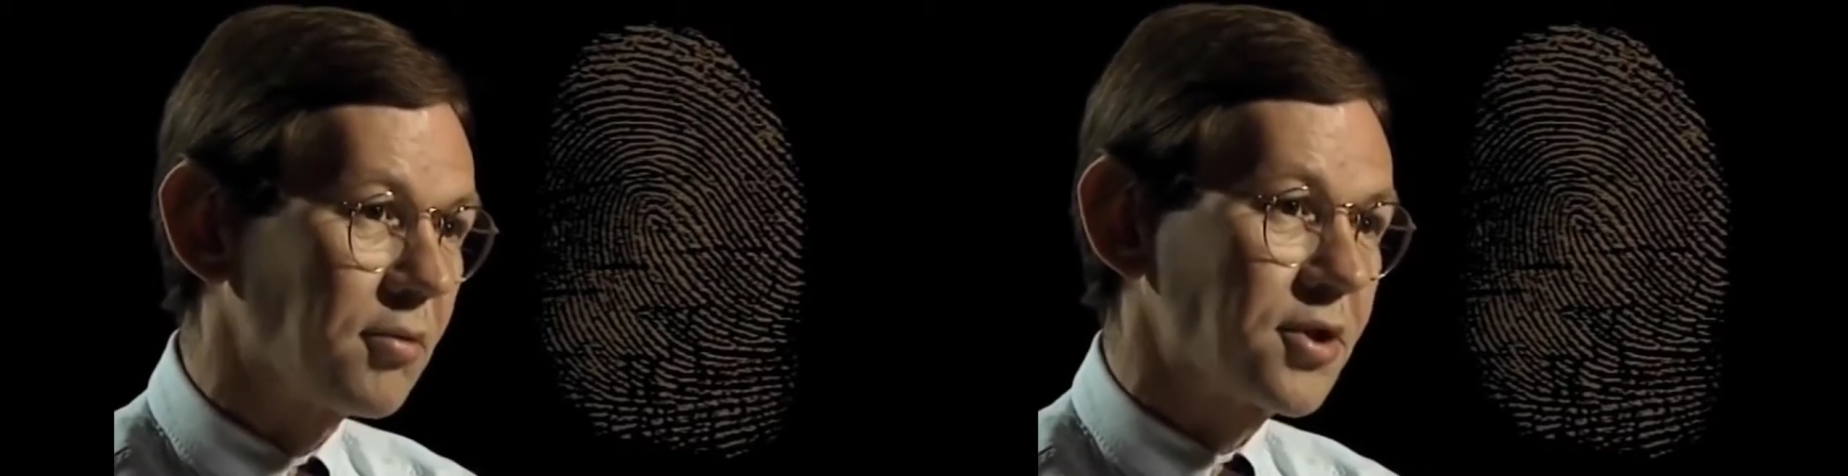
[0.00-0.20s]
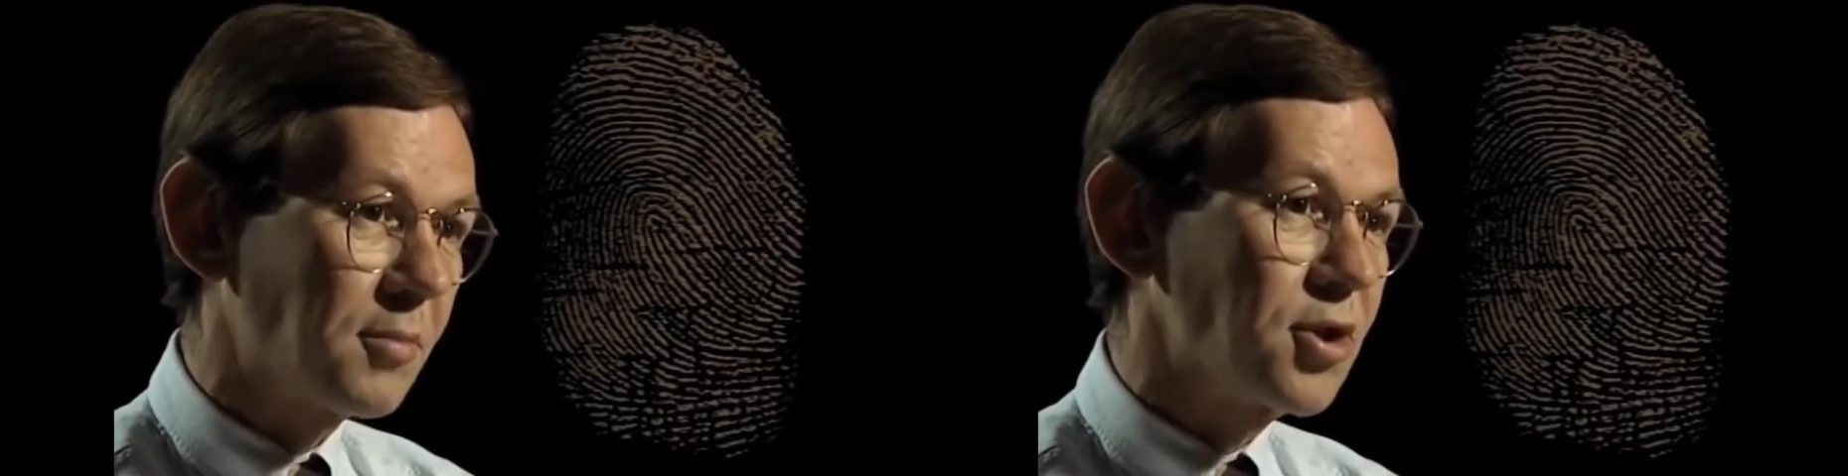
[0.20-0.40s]

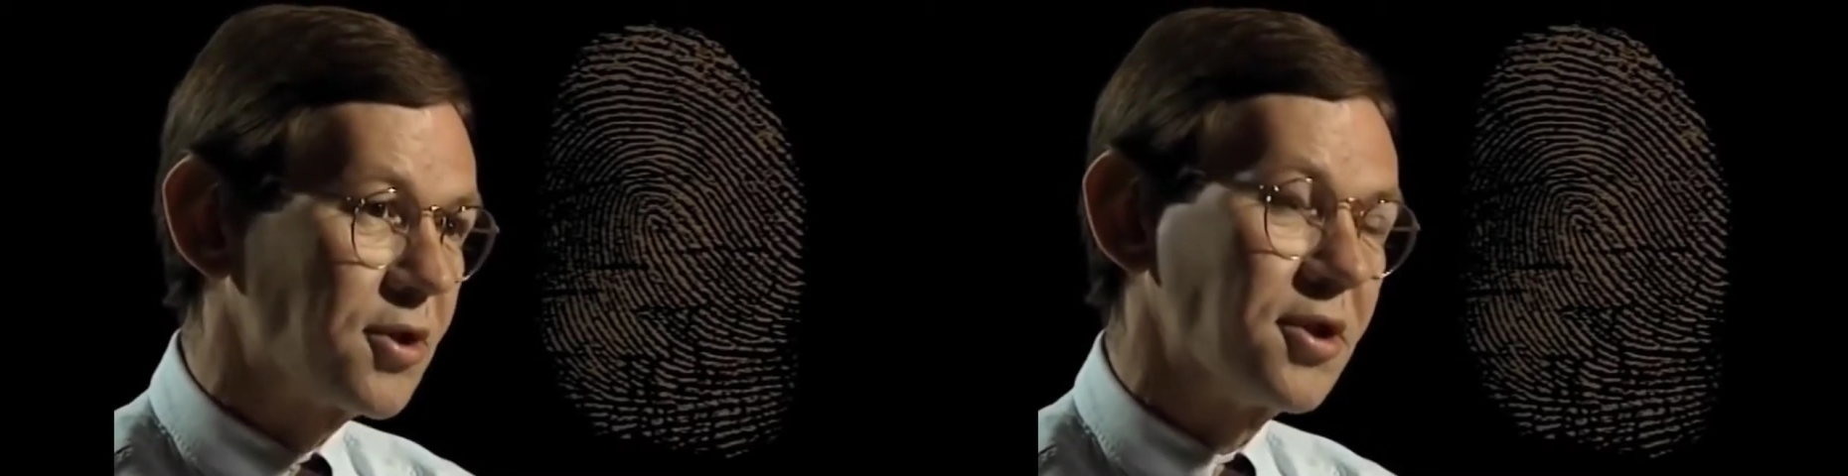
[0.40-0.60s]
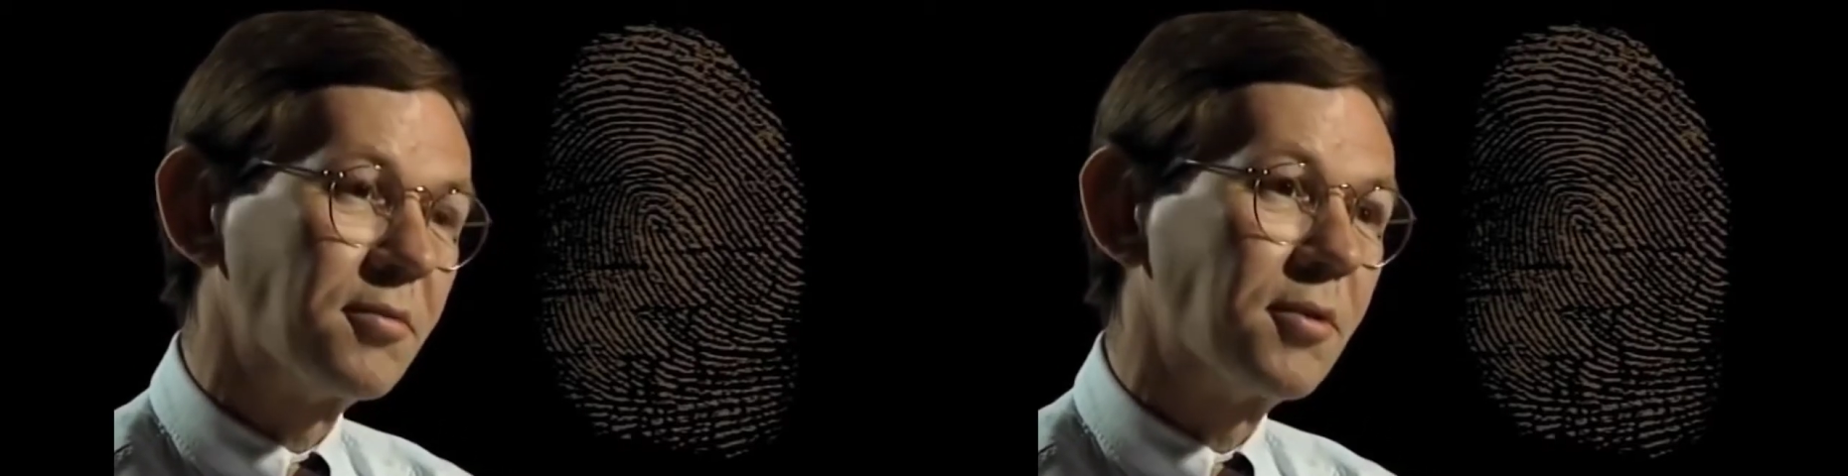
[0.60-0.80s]
the
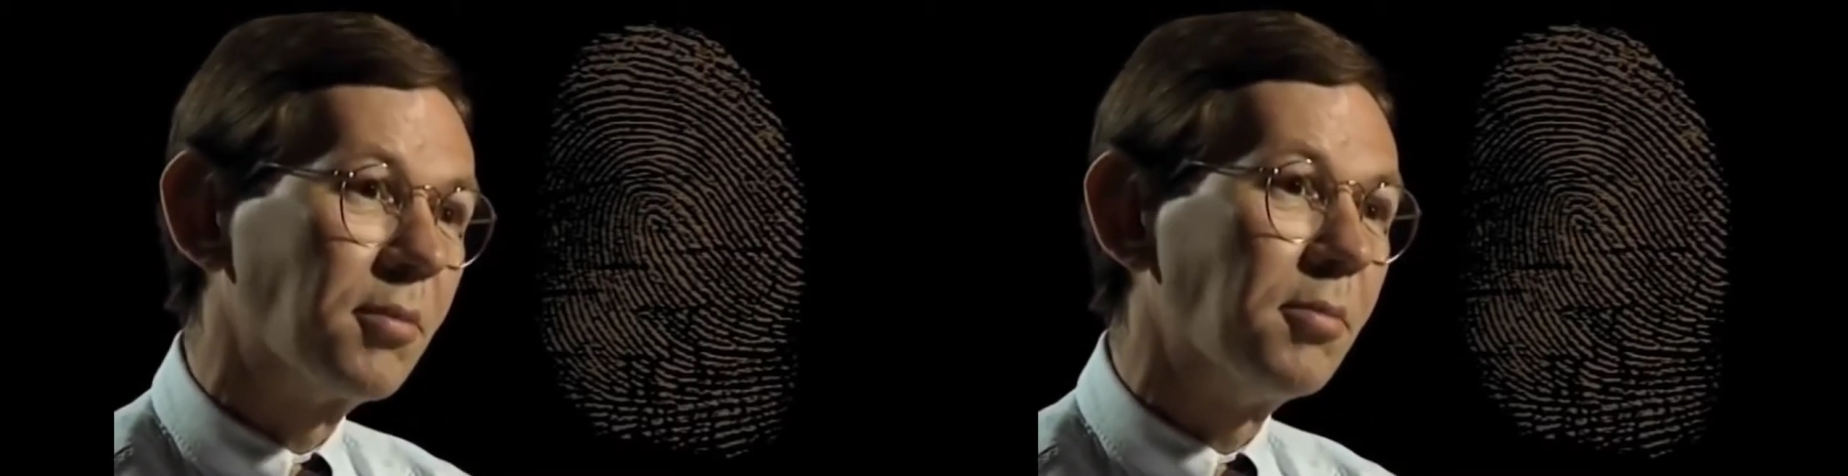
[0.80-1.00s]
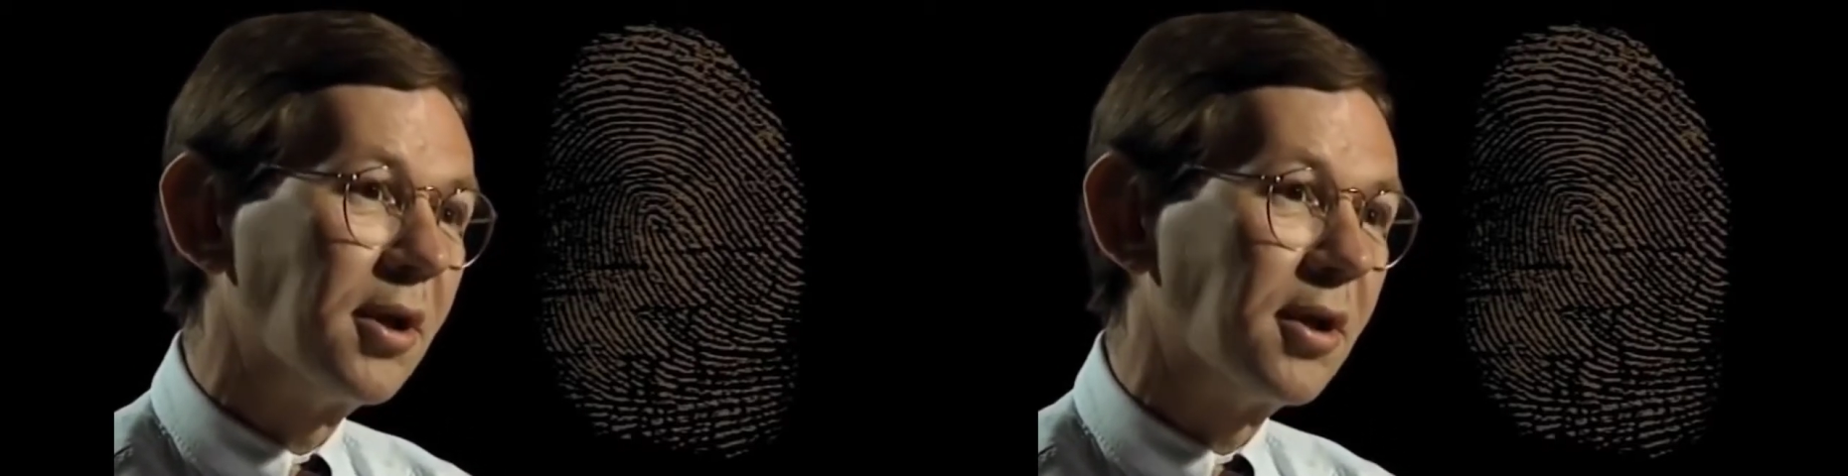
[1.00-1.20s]
substances which
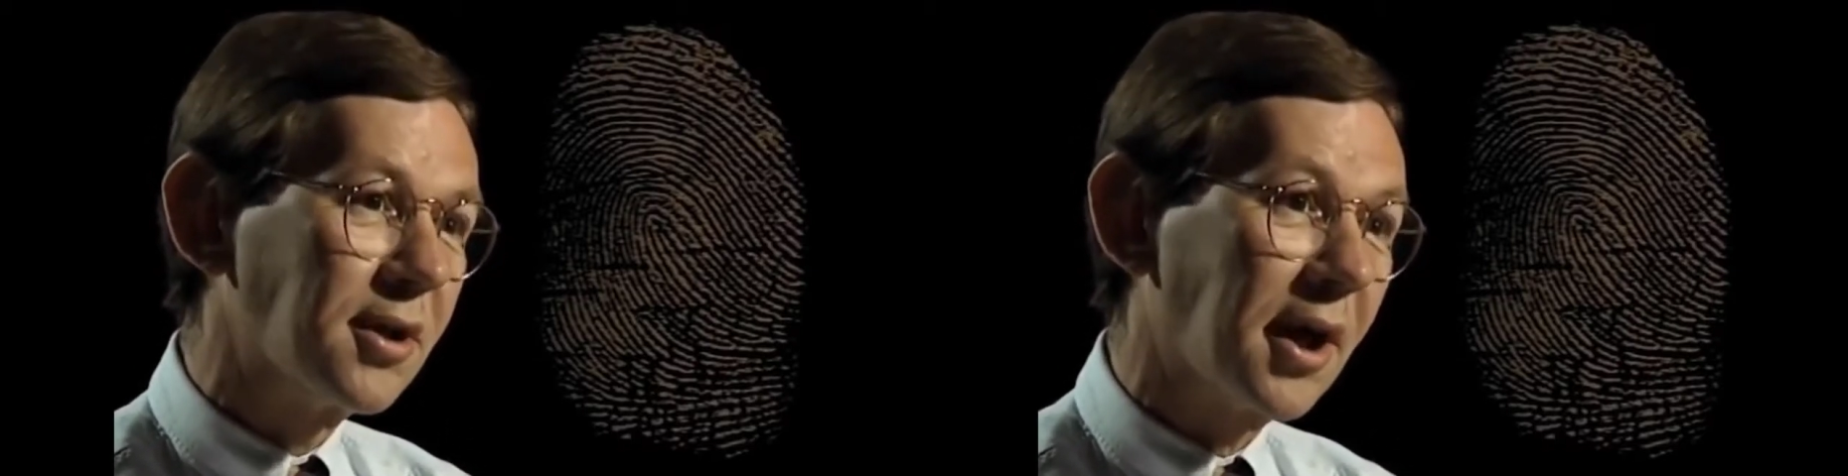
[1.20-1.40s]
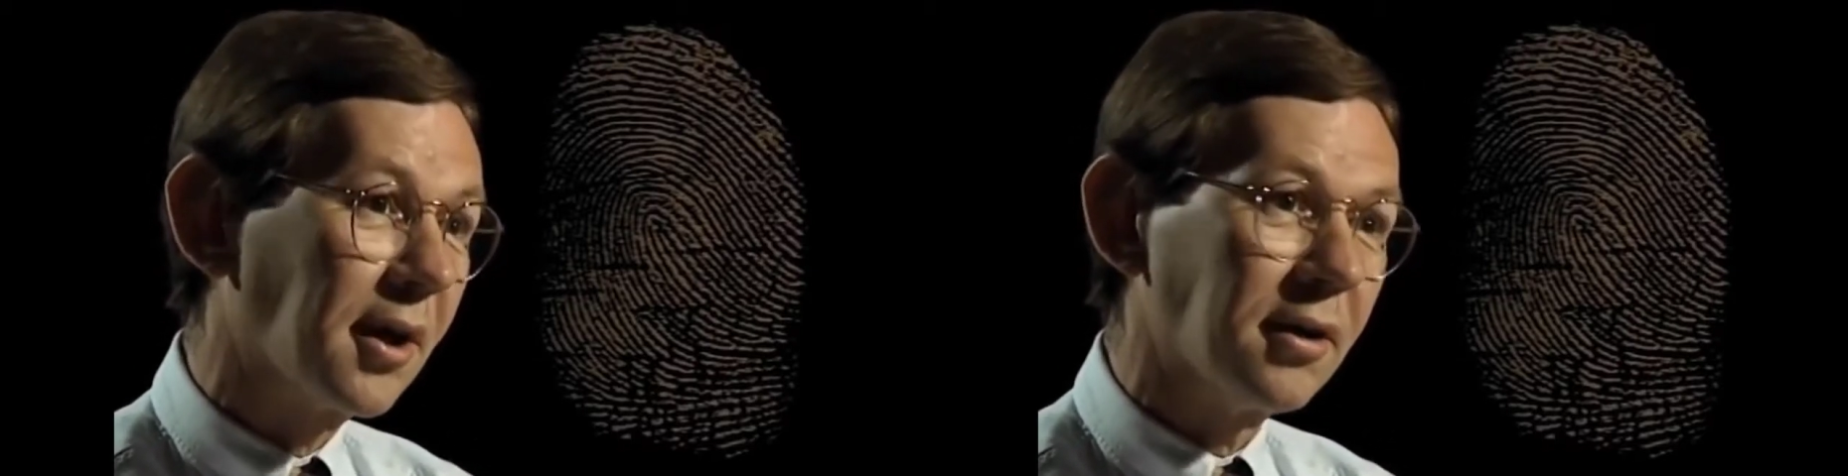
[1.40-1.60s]
were being
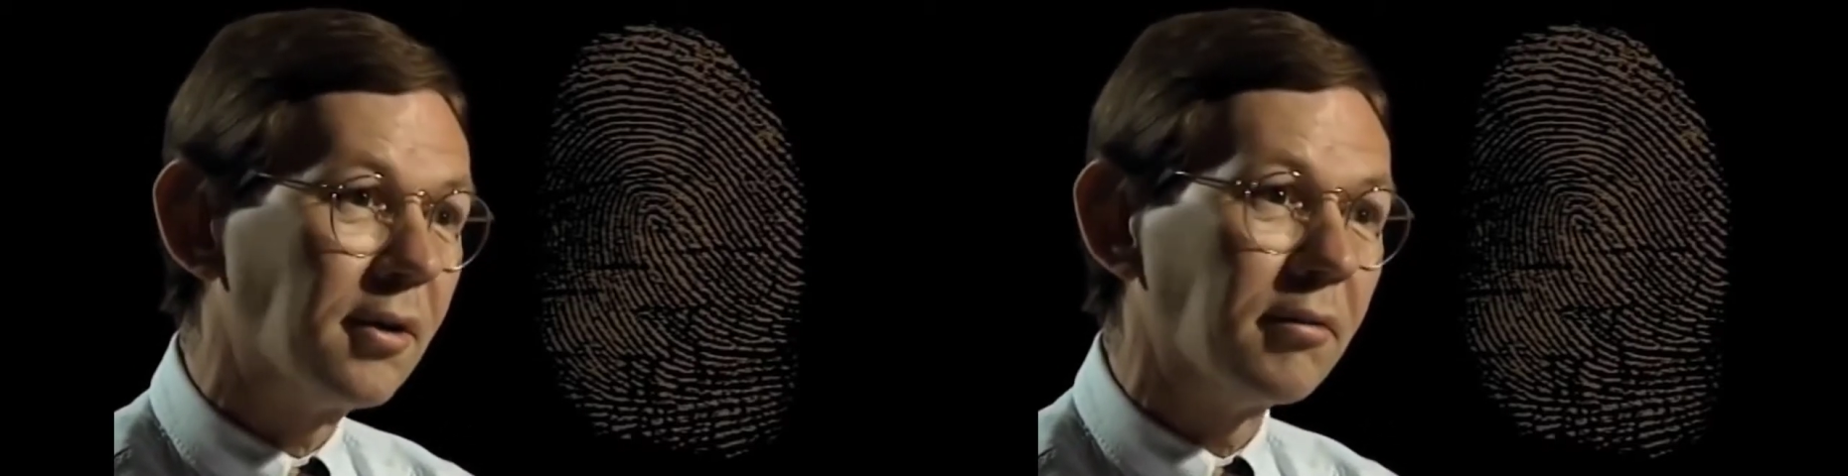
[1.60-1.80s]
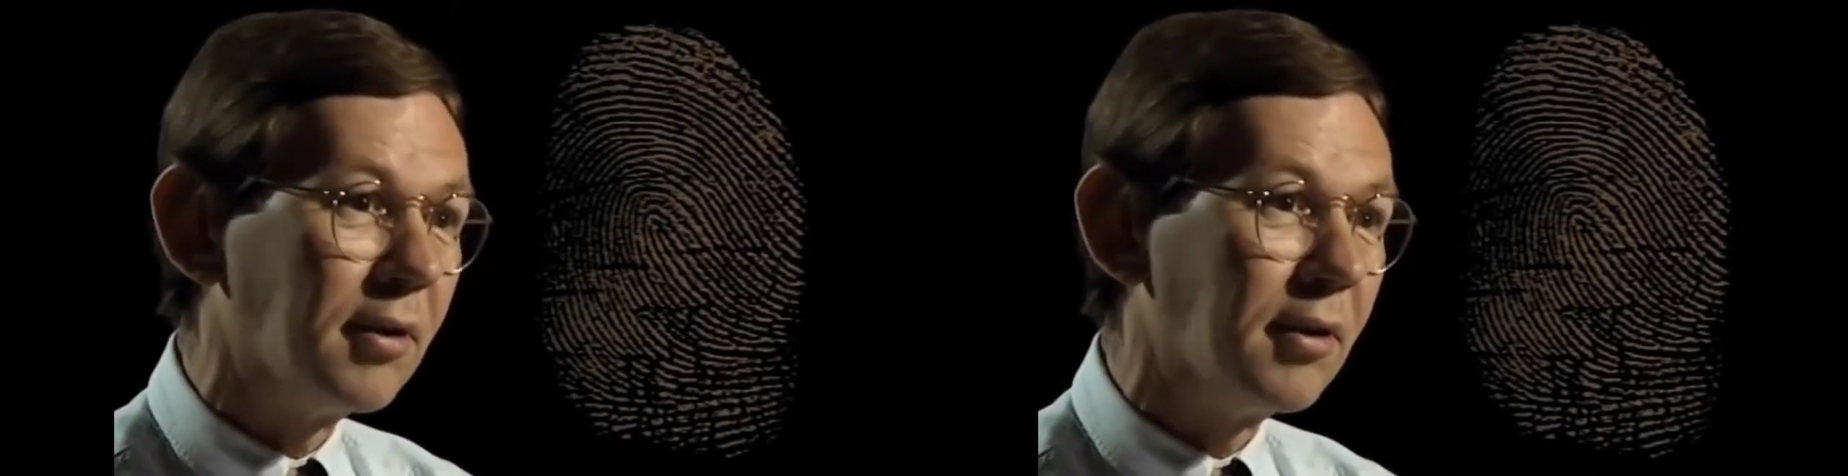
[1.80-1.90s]
detected,